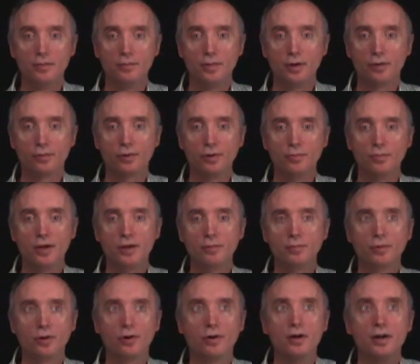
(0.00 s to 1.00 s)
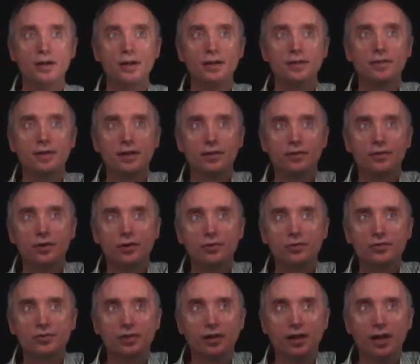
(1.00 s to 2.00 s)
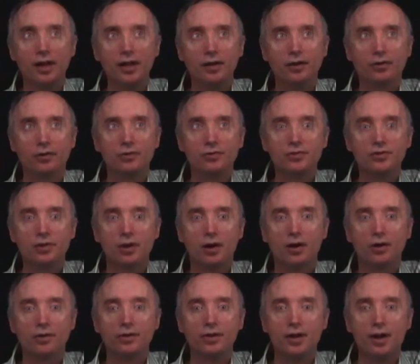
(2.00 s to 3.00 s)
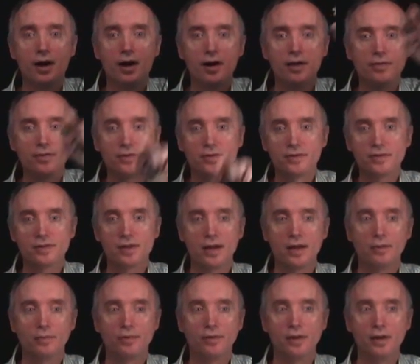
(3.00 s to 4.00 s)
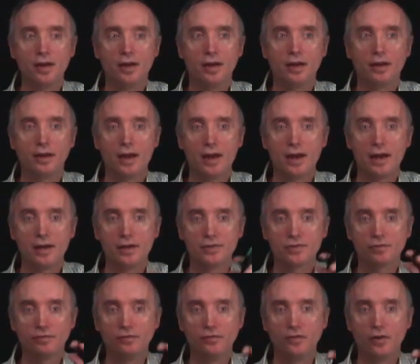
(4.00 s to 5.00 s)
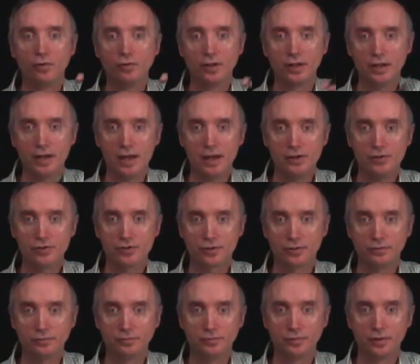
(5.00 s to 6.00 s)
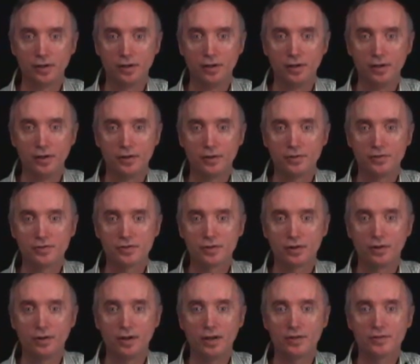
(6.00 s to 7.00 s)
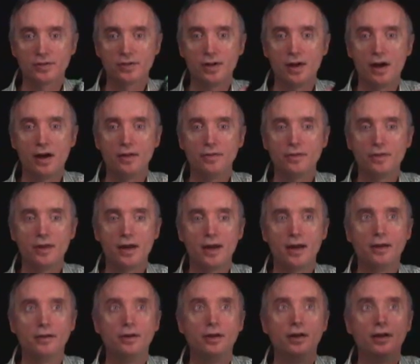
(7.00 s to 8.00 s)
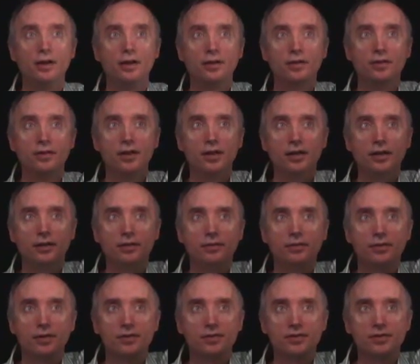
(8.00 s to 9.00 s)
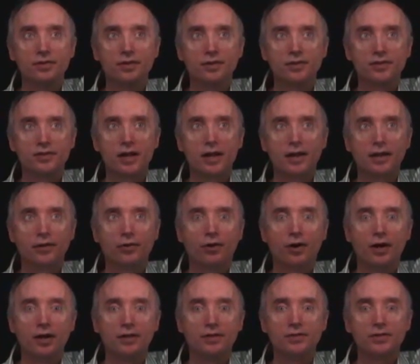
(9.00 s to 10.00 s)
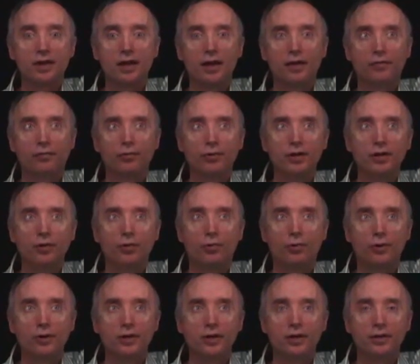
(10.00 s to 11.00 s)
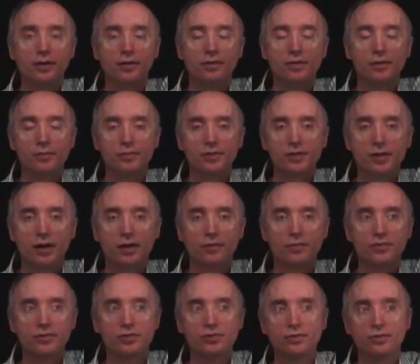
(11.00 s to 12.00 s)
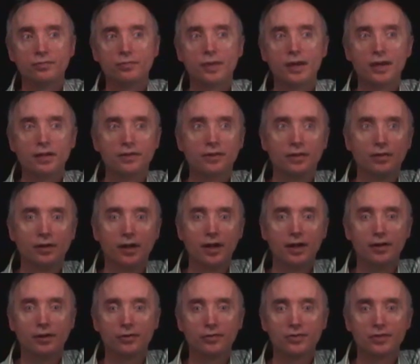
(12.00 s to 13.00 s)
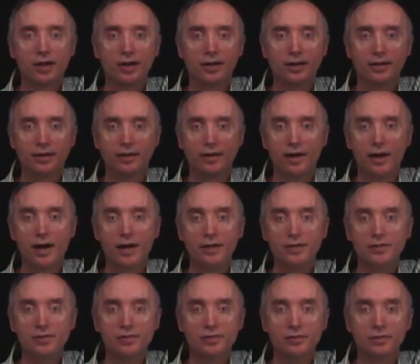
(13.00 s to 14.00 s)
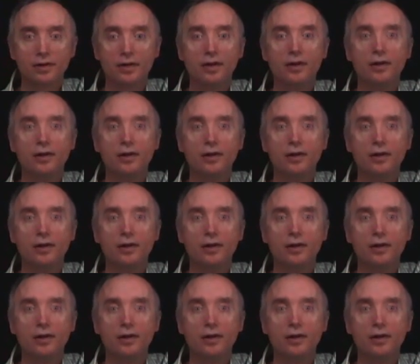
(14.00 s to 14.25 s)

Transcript: But remember that those layers are not the same thing as foliation. So it's not that the, the, the sand grains have reoriented themselves to make the layers like in a gneiss.